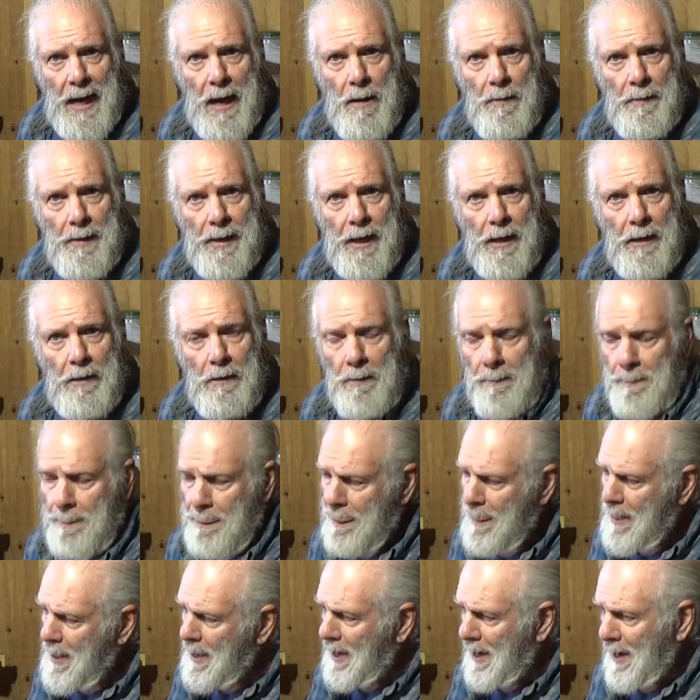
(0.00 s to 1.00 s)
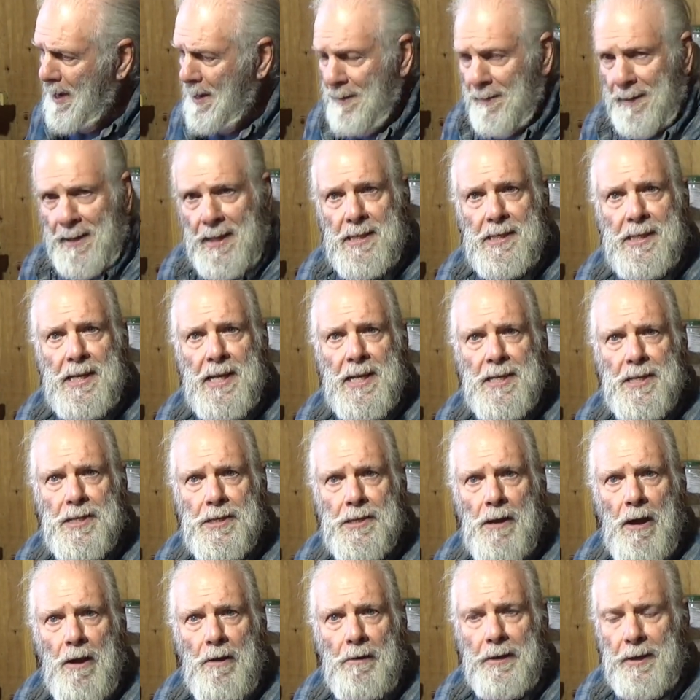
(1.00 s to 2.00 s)
out here and let's get
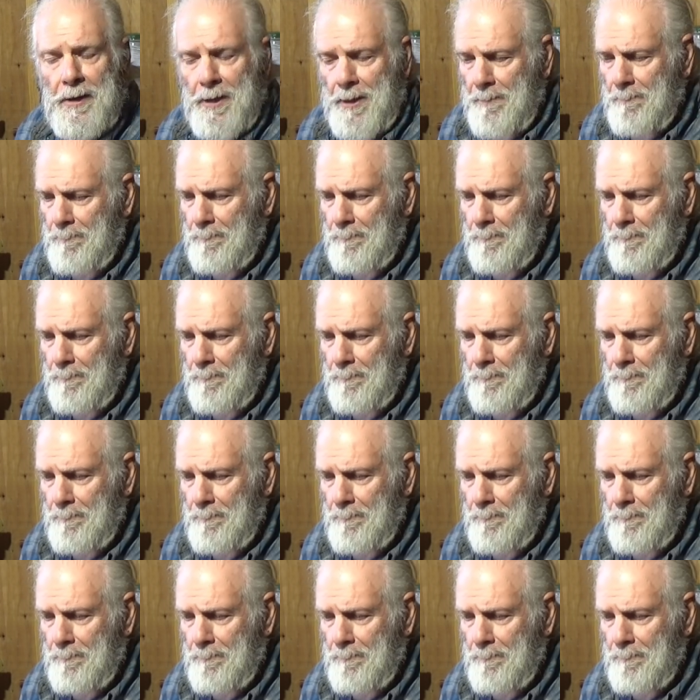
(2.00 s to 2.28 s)
started.